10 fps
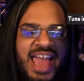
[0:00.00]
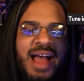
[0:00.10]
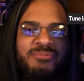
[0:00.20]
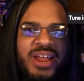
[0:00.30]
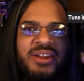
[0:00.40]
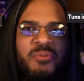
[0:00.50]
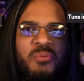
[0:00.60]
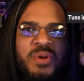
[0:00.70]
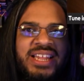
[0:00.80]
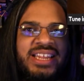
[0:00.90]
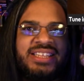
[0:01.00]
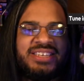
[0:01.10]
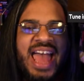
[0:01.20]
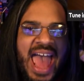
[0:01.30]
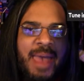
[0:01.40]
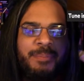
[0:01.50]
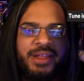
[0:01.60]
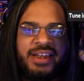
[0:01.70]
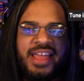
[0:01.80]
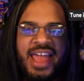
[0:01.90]
Yeah, I'm trying to will it to
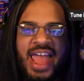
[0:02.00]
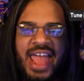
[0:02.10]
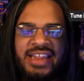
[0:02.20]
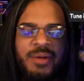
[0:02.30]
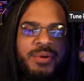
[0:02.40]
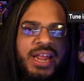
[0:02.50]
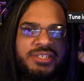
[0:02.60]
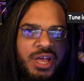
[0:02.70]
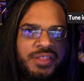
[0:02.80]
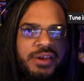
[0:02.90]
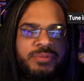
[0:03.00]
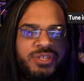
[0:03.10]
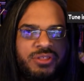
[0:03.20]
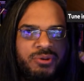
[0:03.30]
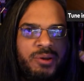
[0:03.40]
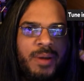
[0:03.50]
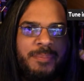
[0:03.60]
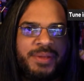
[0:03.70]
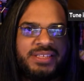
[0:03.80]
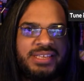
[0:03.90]
happen. And then when I saw that it was the 3
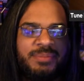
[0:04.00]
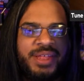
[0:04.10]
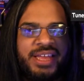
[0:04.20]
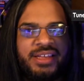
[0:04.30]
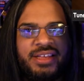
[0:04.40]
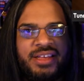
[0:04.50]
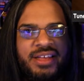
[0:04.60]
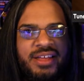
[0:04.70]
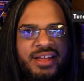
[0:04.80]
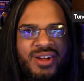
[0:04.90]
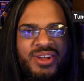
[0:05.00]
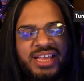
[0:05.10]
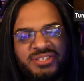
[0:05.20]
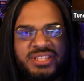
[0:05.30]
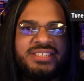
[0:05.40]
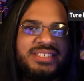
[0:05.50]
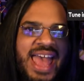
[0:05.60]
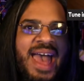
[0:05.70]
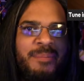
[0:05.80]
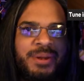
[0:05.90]
weapons, I'm like, okay, so this is
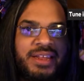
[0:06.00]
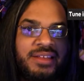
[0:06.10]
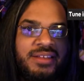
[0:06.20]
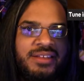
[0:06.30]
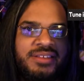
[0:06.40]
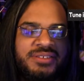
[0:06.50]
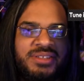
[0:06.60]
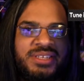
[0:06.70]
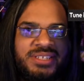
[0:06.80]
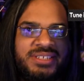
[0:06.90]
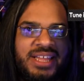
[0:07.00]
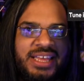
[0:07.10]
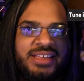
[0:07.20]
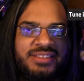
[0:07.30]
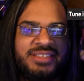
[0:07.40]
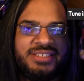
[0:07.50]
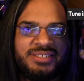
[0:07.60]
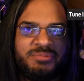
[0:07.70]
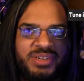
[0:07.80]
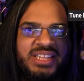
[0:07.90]
happening. So this
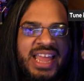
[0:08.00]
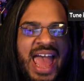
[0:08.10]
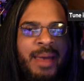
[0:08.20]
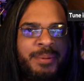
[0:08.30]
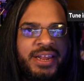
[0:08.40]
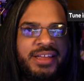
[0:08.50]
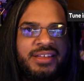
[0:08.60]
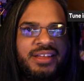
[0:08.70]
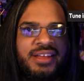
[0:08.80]
is really happening.